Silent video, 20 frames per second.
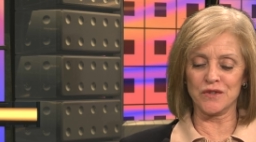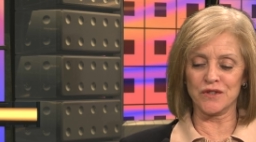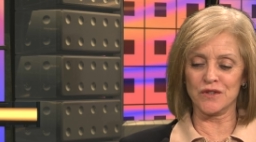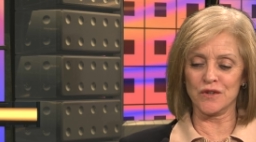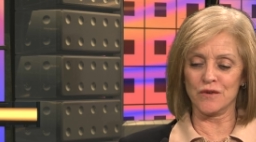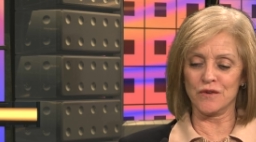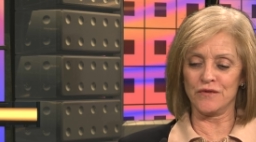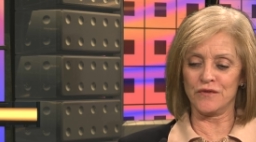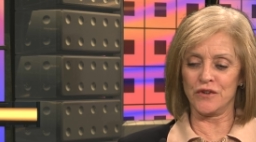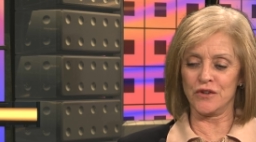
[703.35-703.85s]

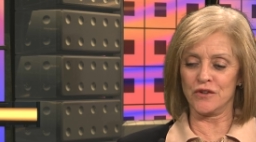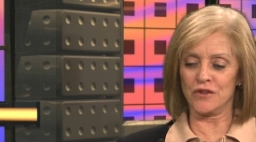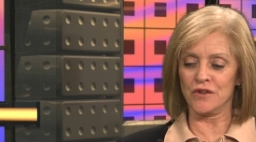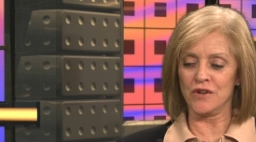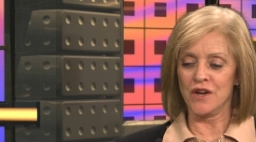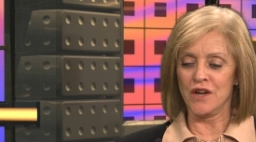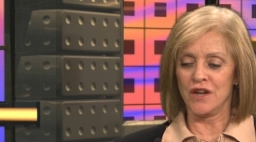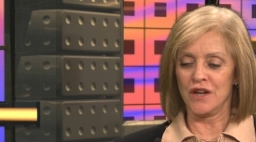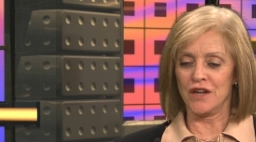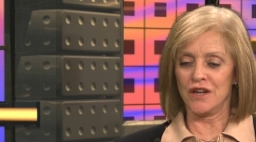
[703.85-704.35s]
So if
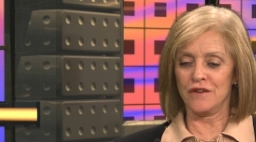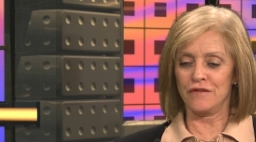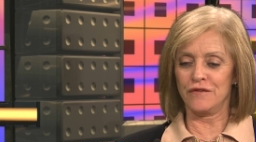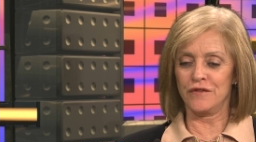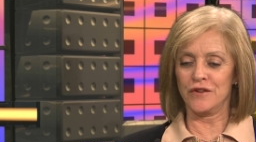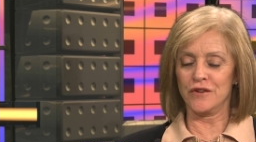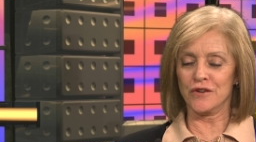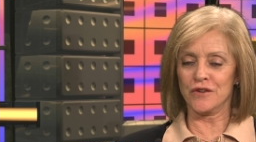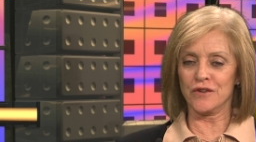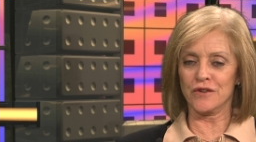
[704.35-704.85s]
you're
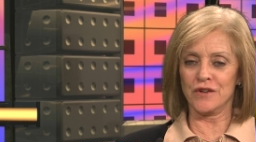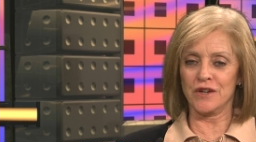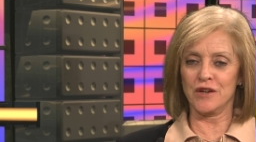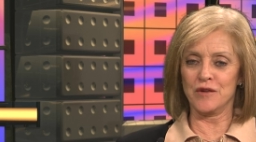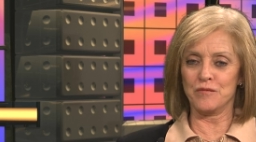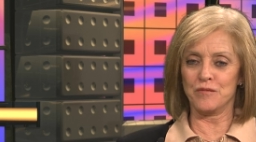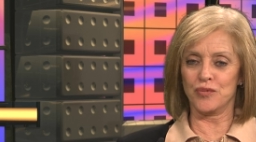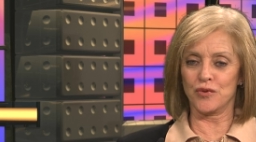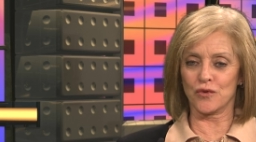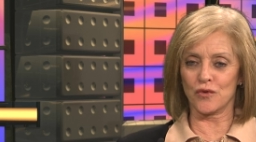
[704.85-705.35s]

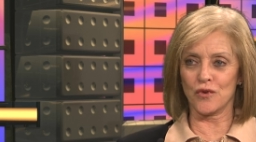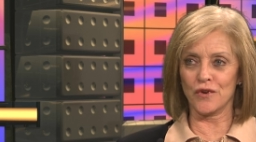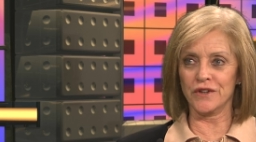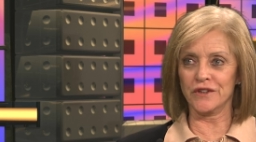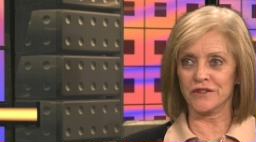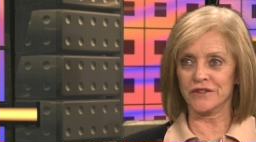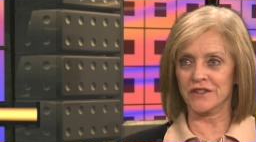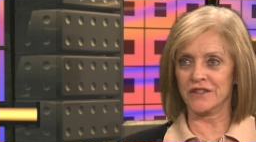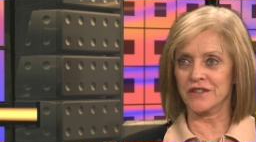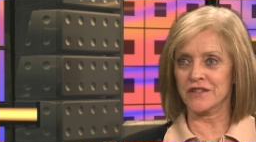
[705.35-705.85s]

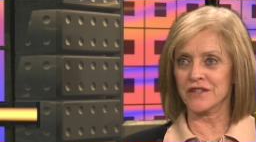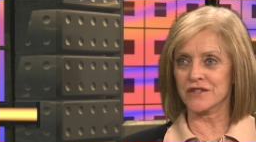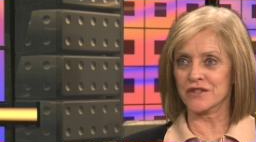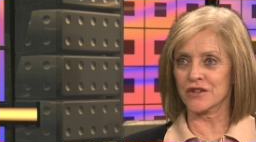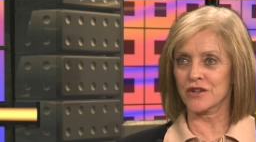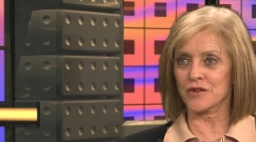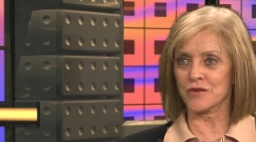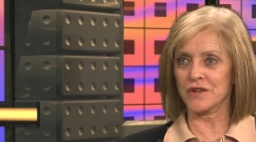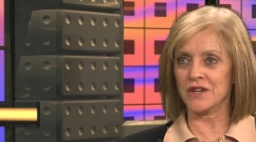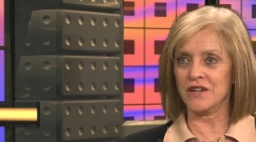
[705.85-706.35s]
embroiled in this
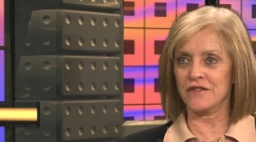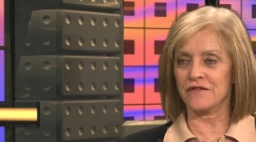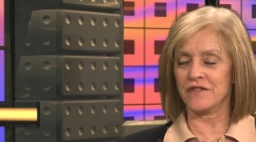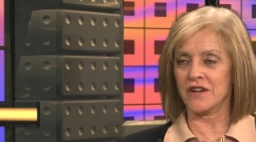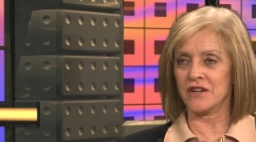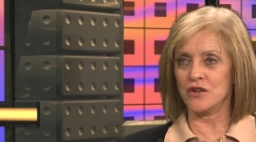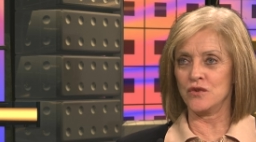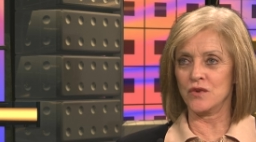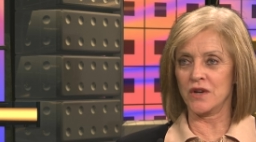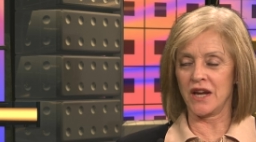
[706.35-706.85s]
grief
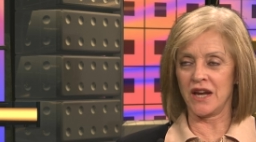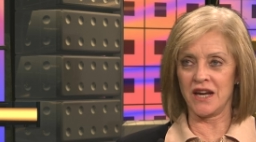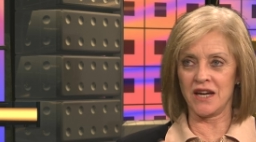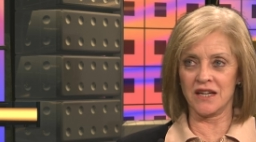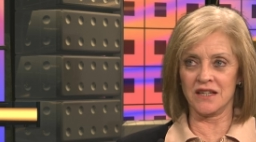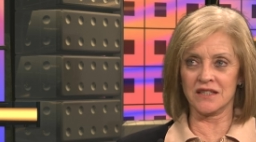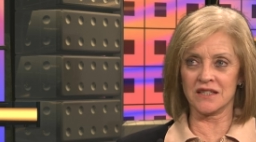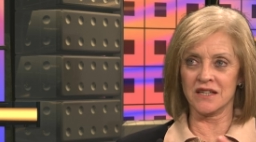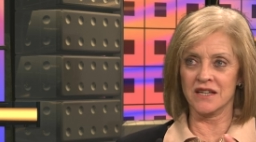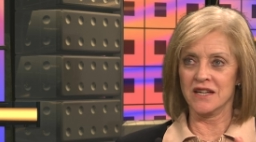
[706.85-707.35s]
and you
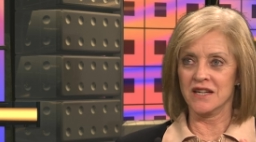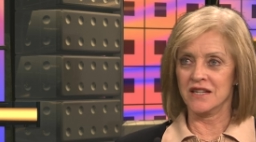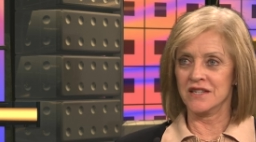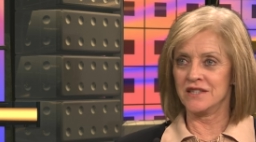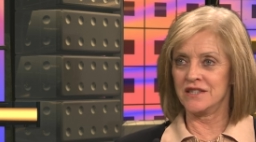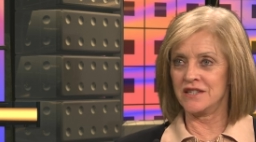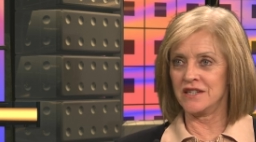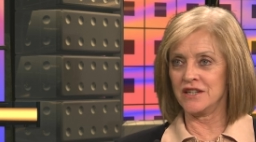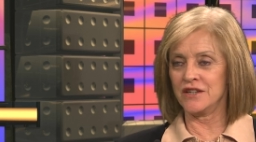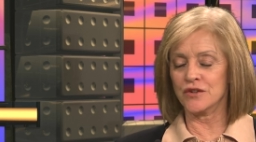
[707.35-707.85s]
can't
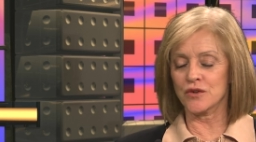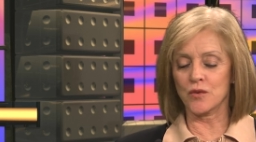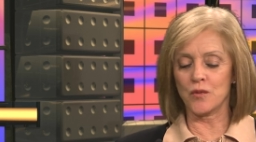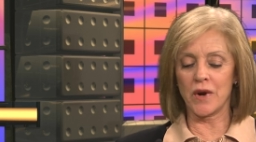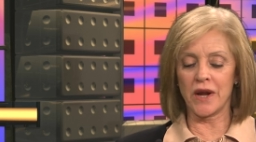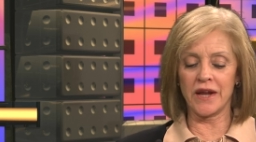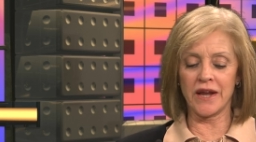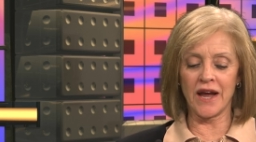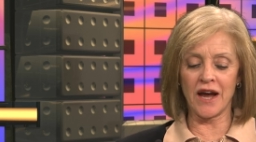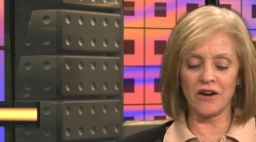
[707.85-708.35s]
see your
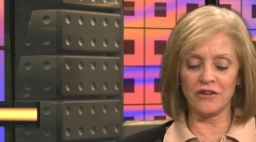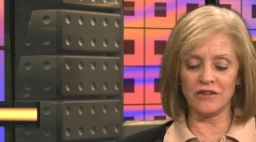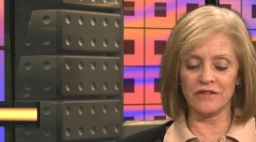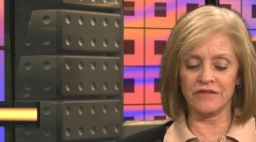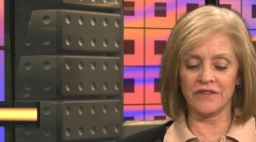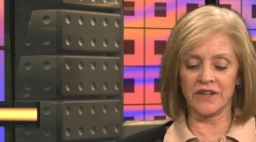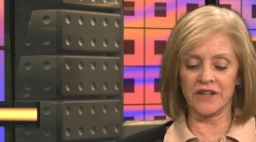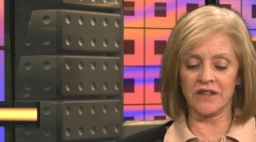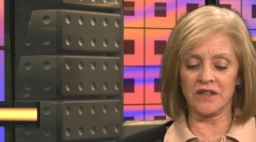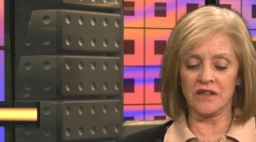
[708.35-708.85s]
way out
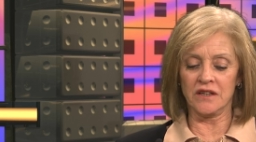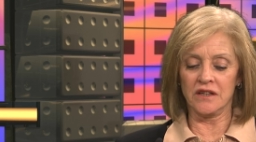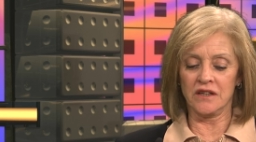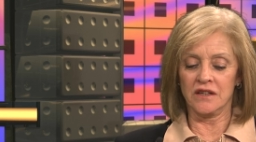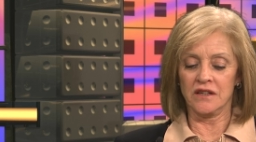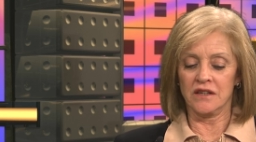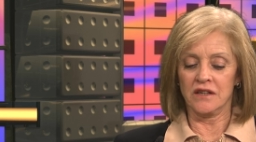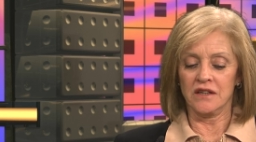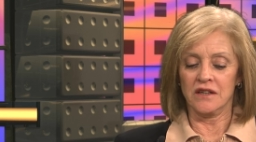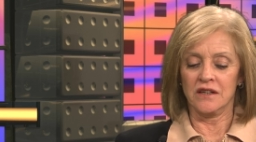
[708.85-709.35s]
of it,
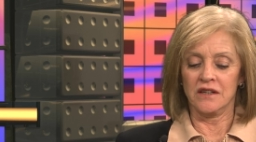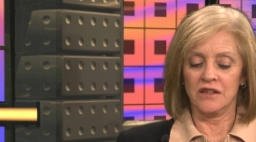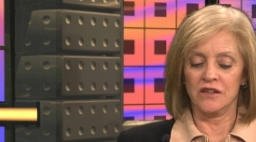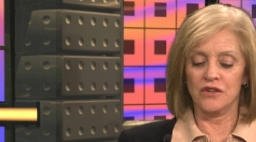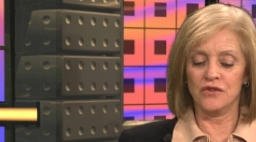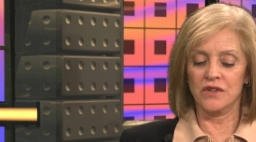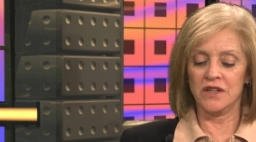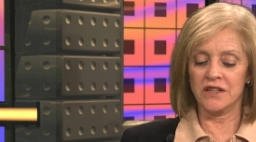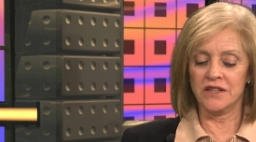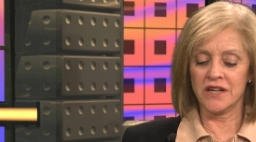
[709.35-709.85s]

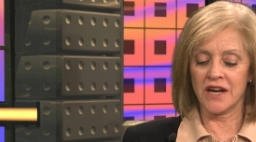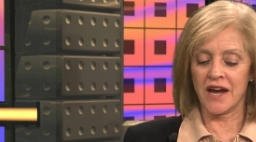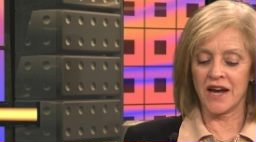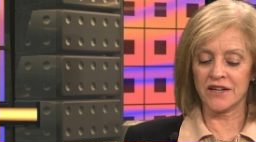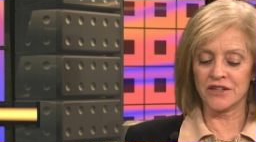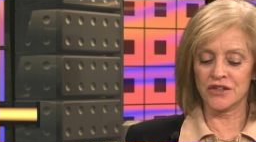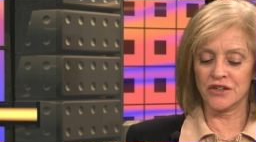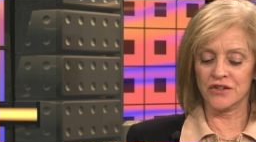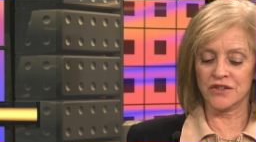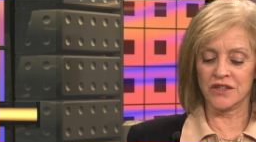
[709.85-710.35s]
you need to
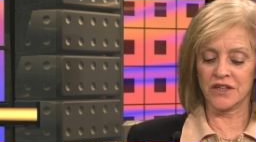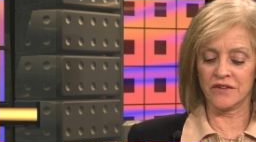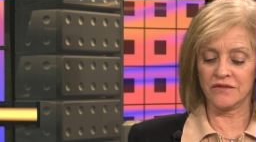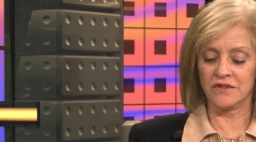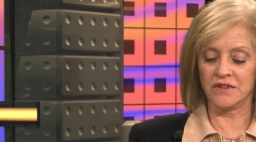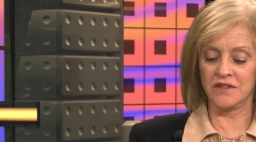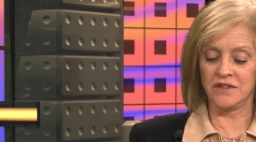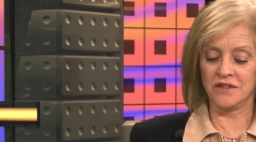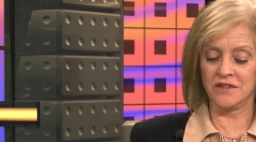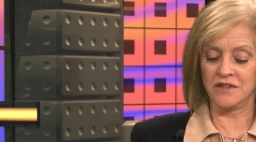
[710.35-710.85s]
ask
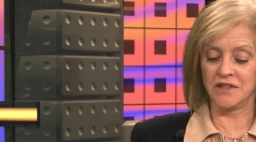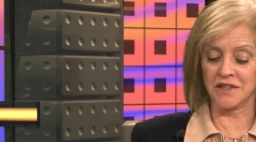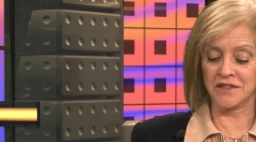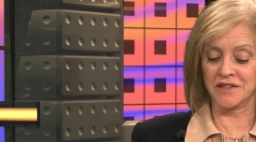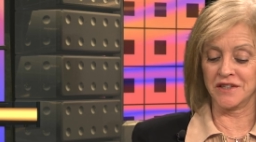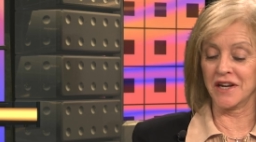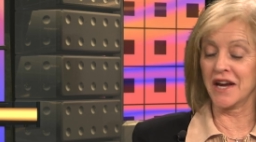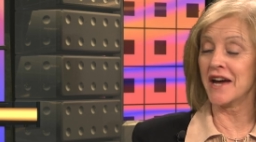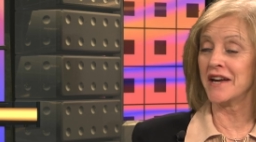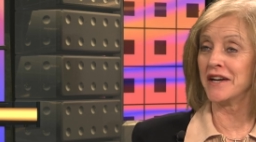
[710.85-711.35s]
yourself,
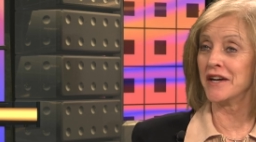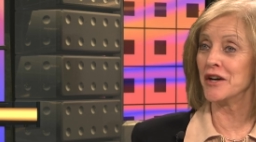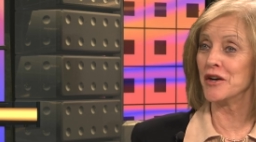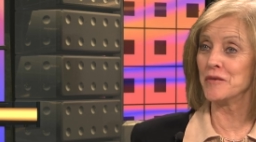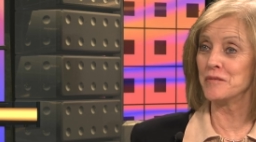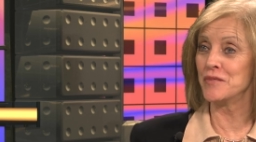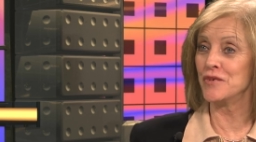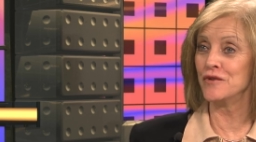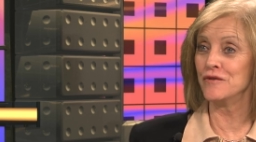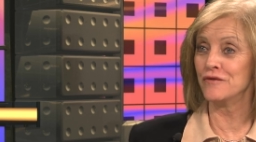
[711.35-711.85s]
does that
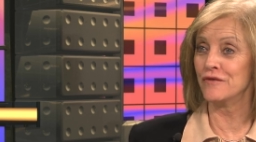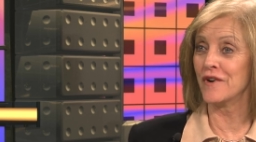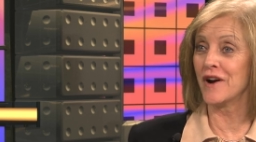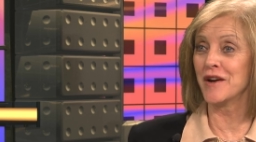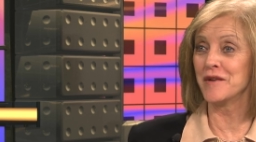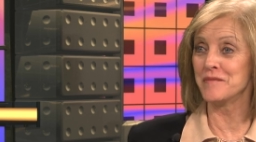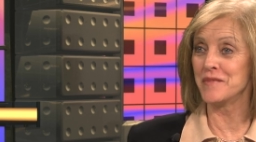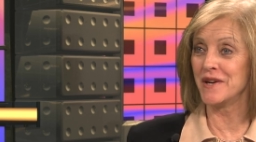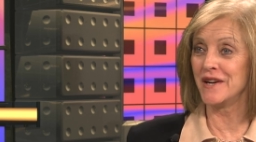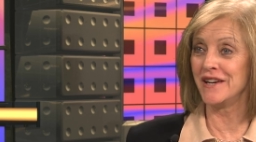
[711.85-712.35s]
help you
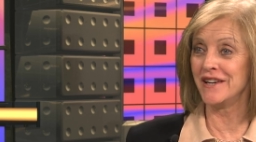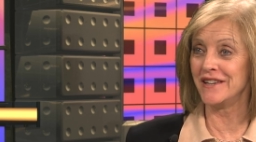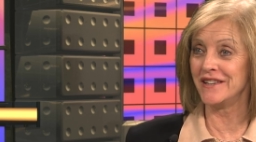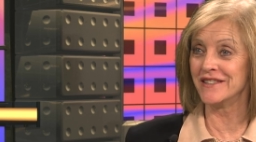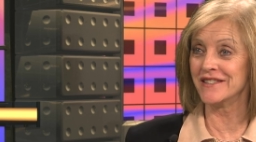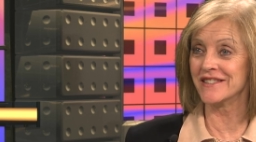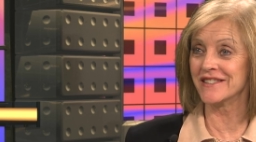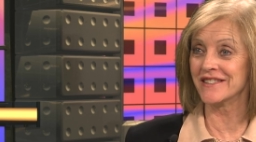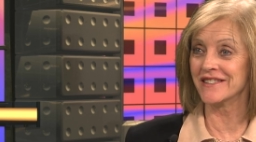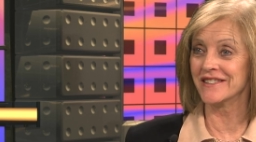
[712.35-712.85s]
find
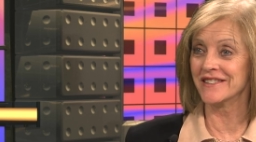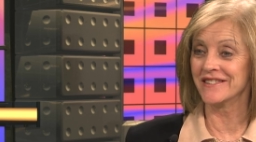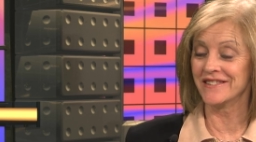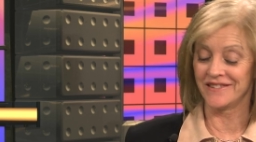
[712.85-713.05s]
peace